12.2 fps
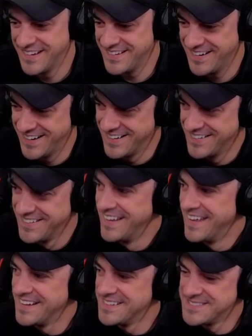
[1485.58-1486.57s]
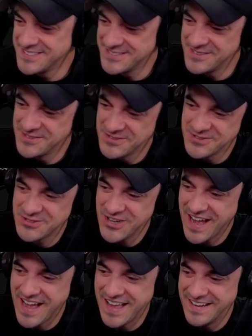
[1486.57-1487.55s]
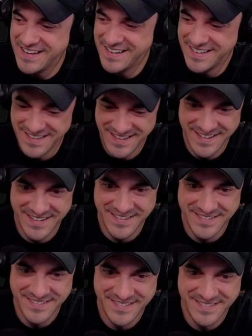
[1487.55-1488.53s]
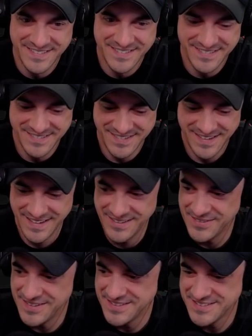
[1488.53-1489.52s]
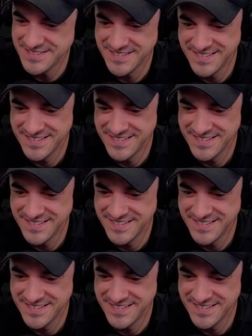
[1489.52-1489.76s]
you know, there's a, there's a shot, you know. Anyways,